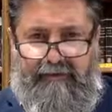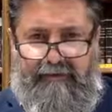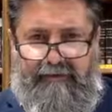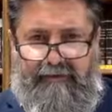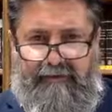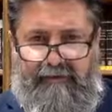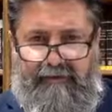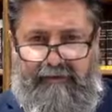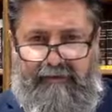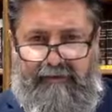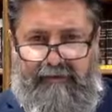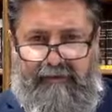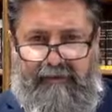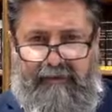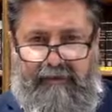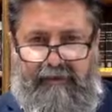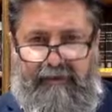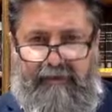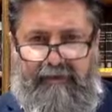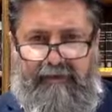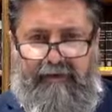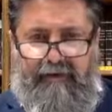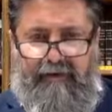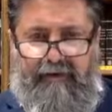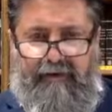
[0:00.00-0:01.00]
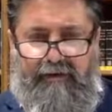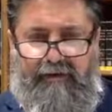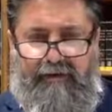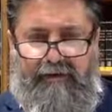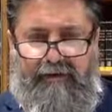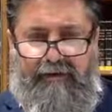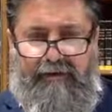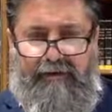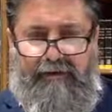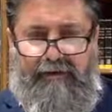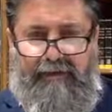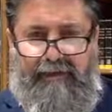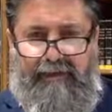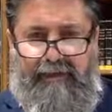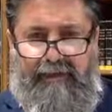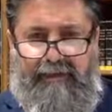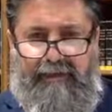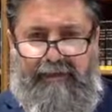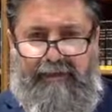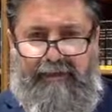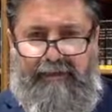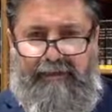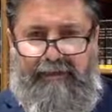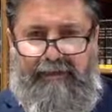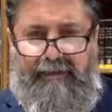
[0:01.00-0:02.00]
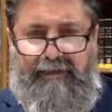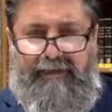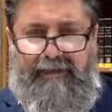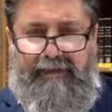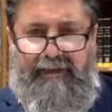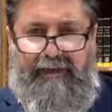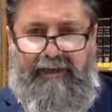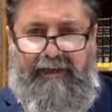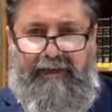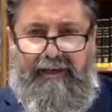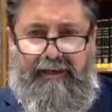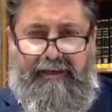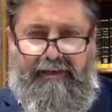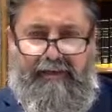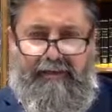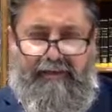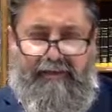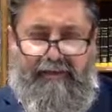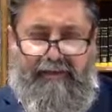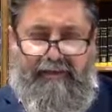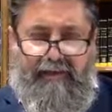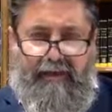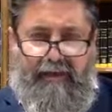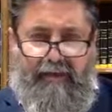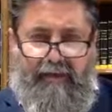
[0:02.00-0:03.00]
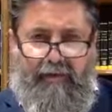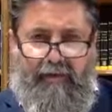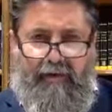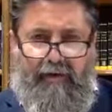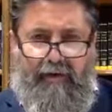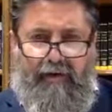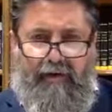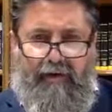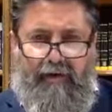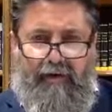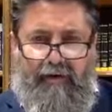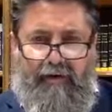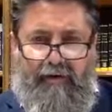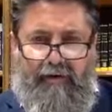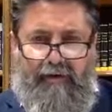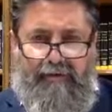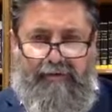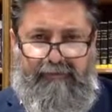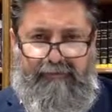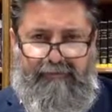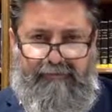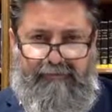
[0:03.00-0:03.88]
it's also in the Zohar, she said, I will go